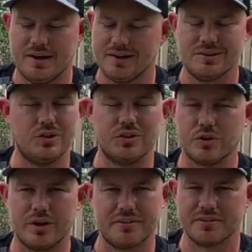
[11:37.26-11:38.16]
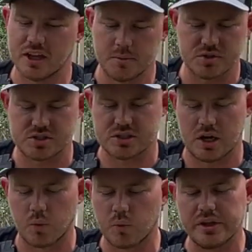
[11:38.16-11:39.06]
You can throw it on skip. Just
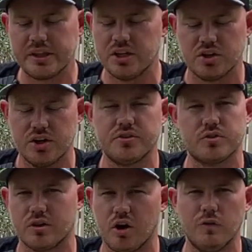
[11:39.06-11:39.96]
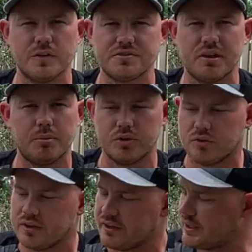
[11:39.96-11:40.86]
a really good sort of overstable
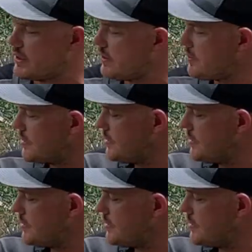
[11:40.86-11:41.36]
utility disc.